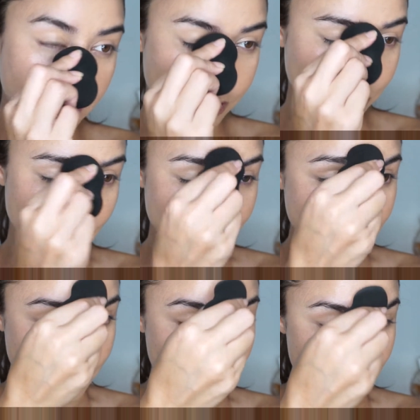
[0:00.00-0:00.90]
so
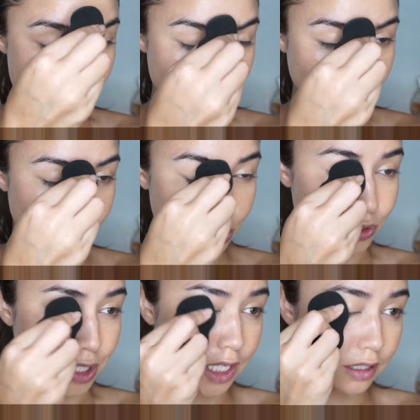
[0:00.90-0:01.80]
there's no
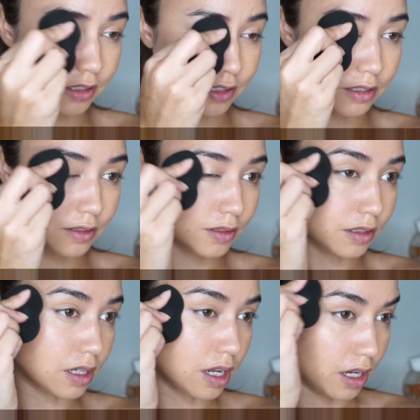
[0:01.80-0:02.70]
streaks
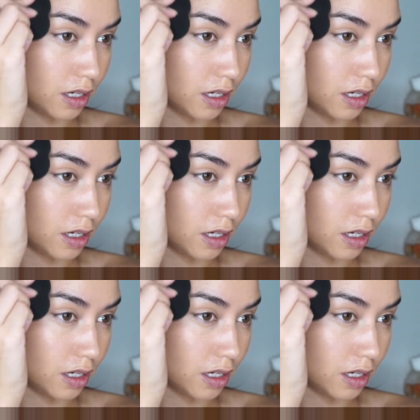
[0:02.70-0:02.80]
and